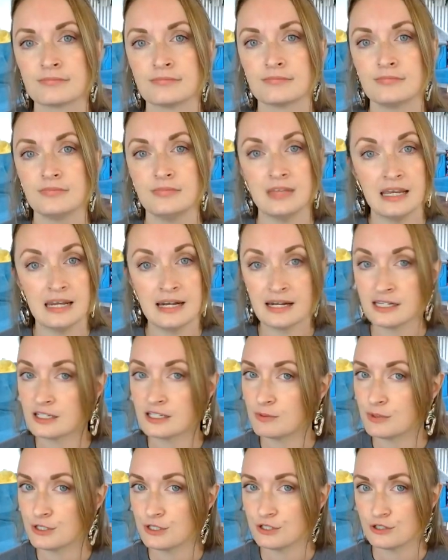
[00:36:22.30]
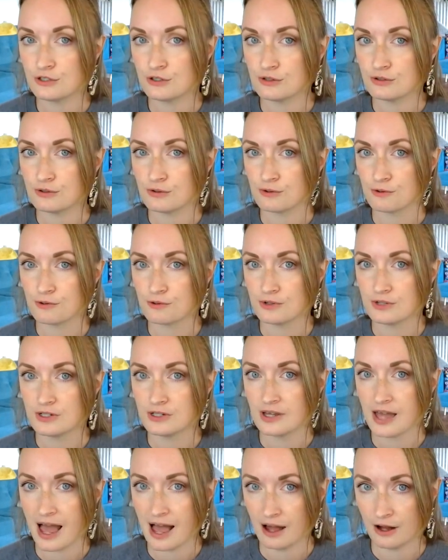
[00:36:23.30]
needing to be soothed,
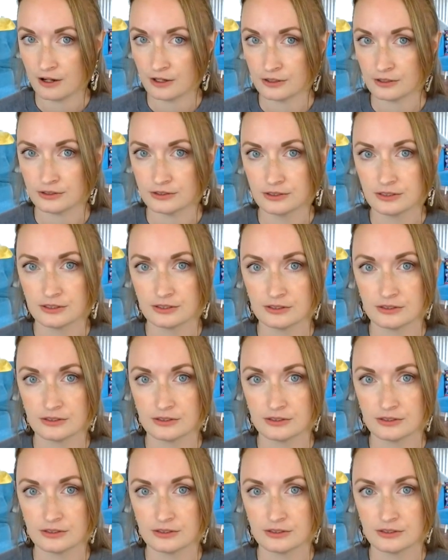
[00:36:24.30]
held,